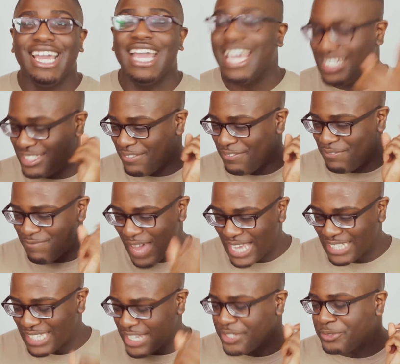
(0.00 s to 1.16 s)
the
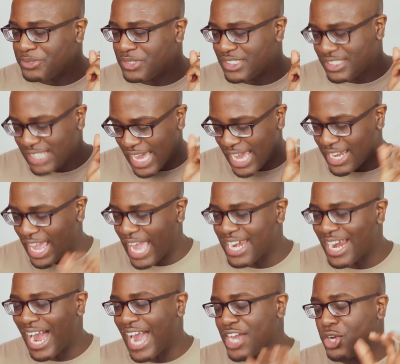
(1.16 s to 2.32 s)
fact that you said,
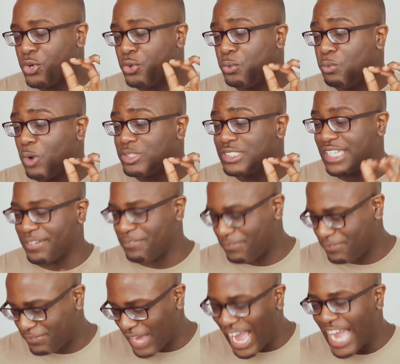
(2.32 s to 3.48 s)
and I quote it,
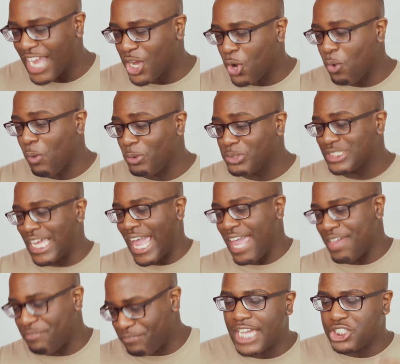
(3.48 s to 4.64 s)
I
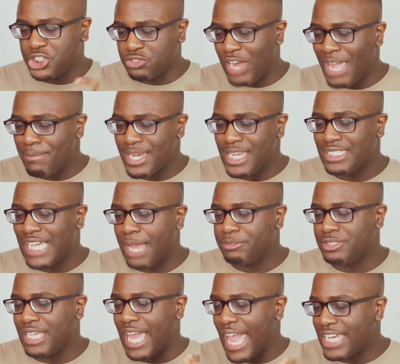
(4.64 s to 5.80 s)
tried many times
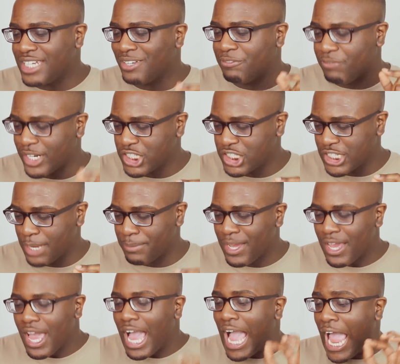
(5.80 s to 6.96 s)
to end the friendship.
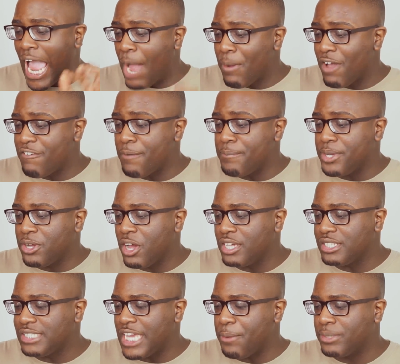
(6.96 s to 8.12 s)
However,
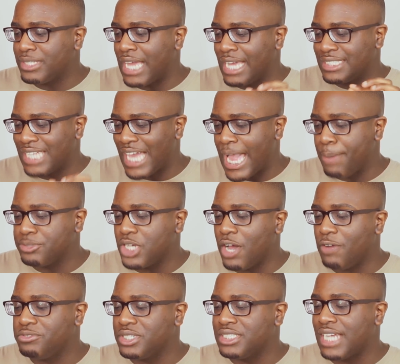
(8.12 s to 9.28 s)
because he was at times
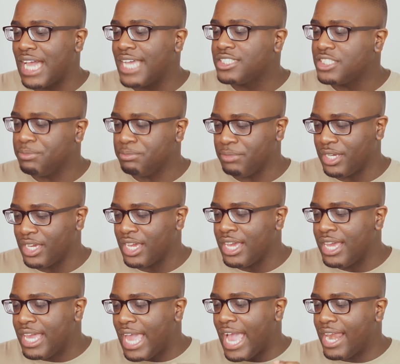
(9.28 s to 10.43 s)
often nice to me
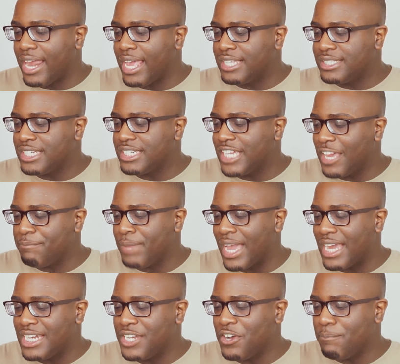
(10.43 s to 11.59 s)
and he did give me a
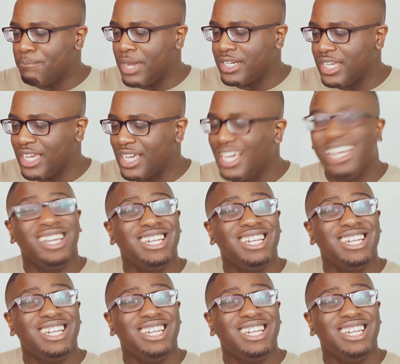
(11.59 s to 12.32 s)
little money,